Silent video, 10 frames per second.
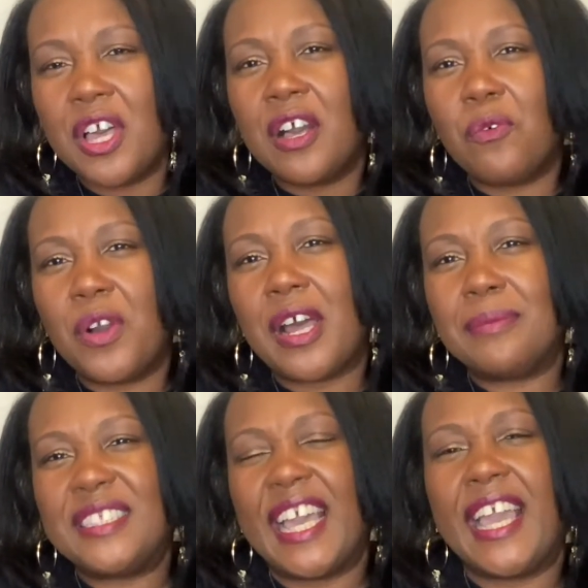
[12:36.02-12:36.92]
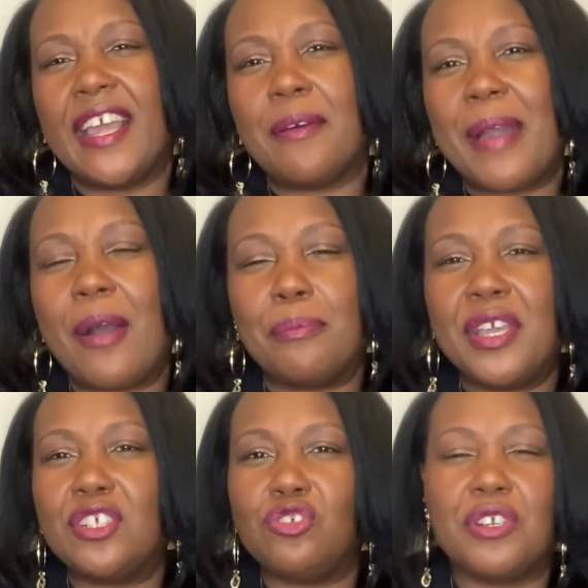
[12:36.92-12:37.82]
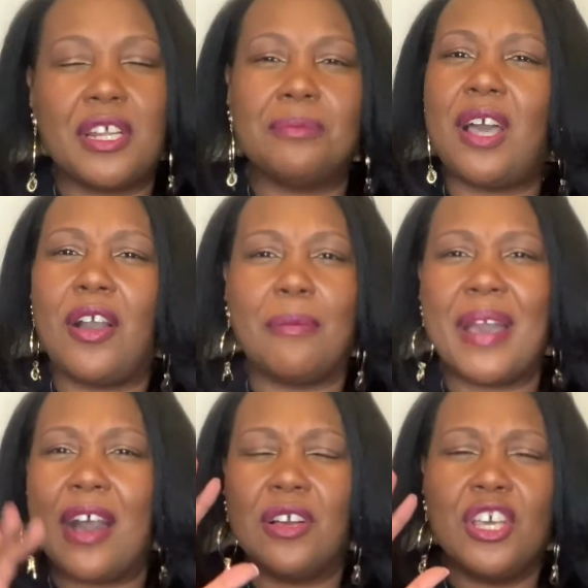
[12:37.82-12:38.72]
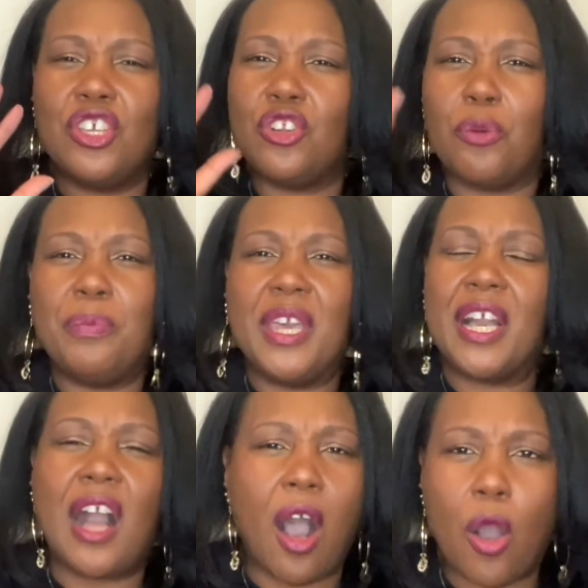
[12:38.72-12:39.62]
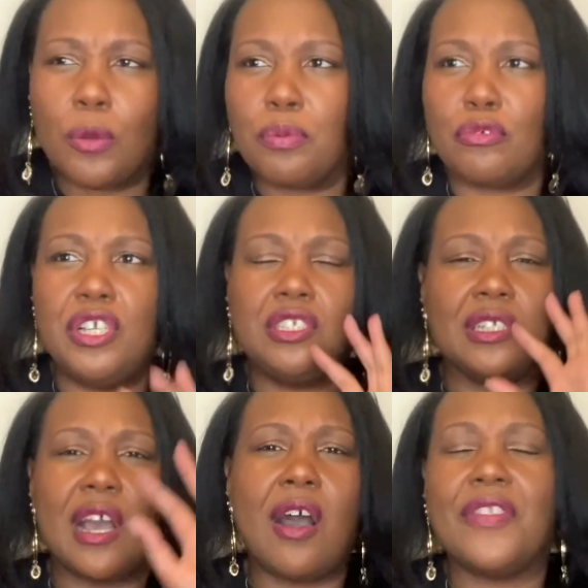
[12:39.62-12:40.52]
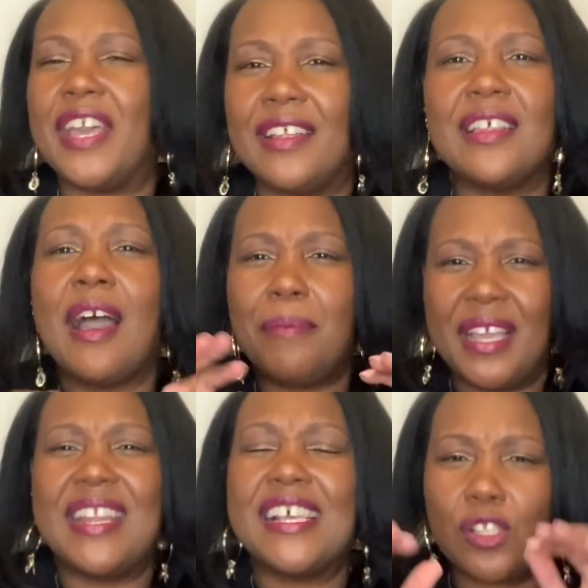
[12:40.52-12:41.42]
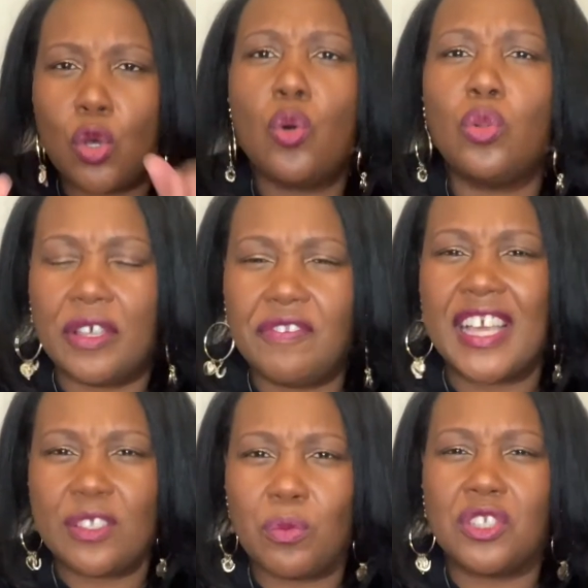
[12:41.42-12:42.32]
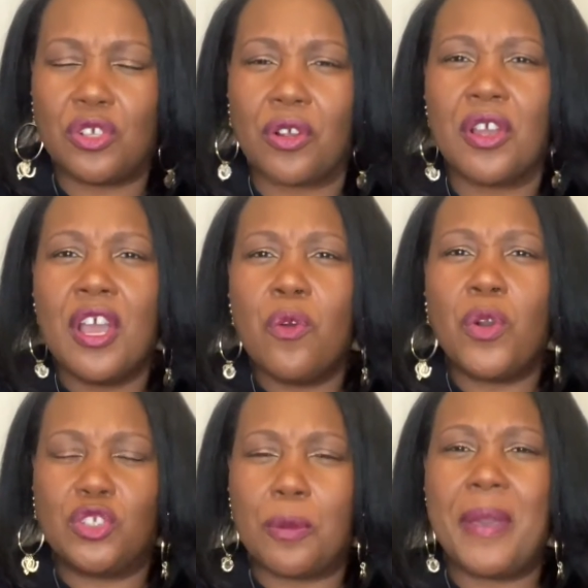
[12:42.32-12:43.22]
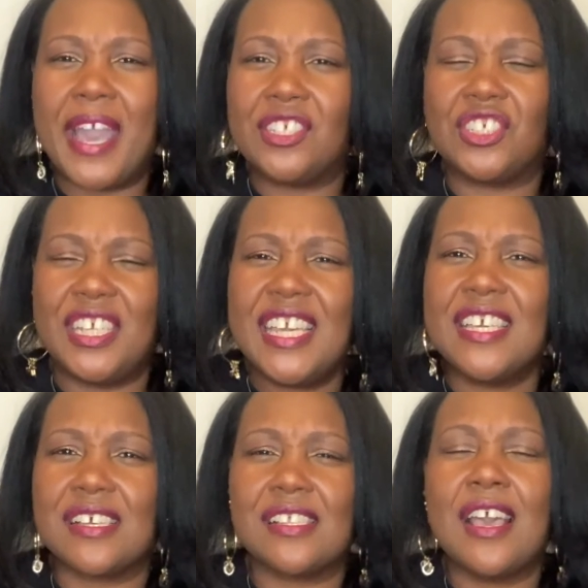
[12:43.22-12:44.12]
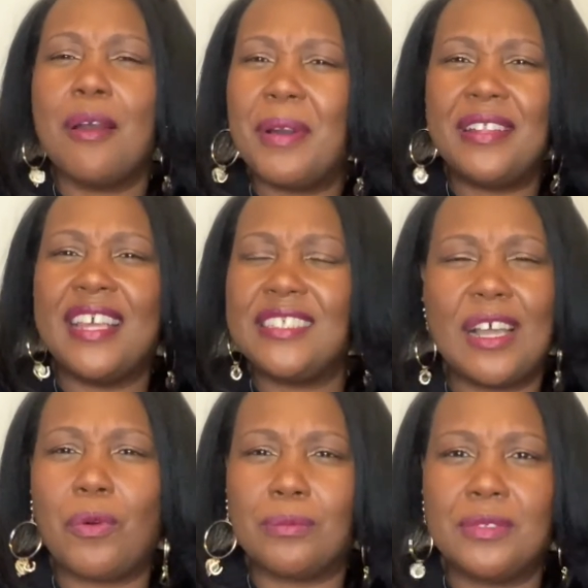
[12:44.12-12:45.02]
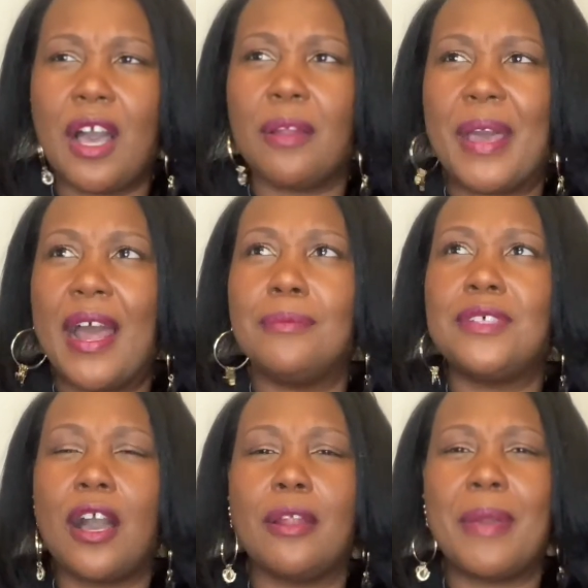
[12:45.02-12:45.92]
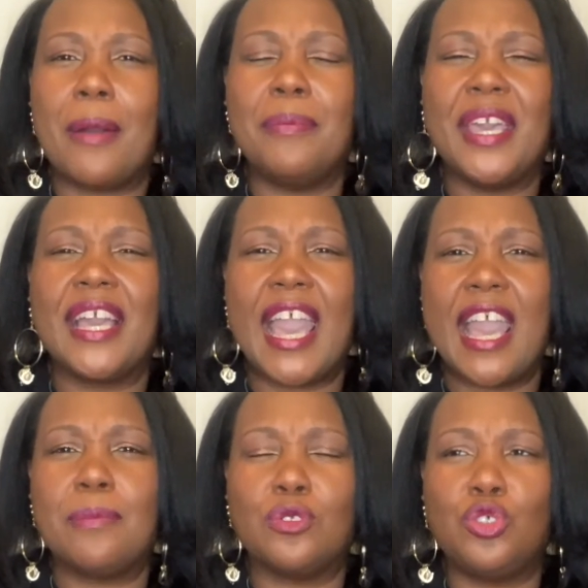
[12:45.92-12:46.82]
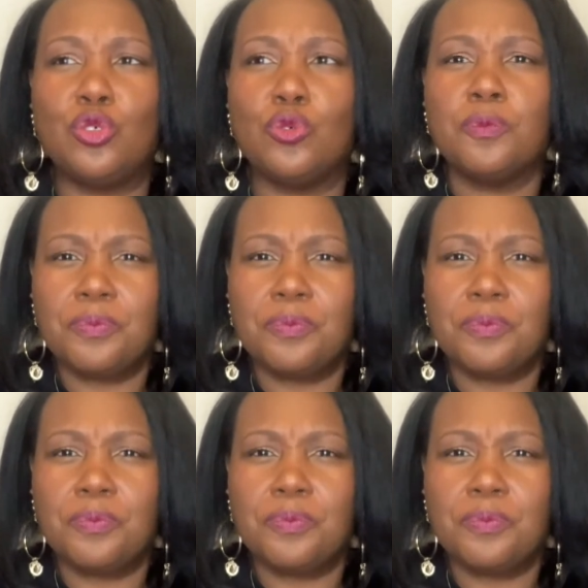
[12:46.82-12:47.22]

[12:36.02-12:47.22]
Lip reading: what I'm saying about ministry, and I'm talking about, being called to preach and all that. I mean, that's cool if that's what your passion is, but that's not what I'm talking about. I'm talking about being able to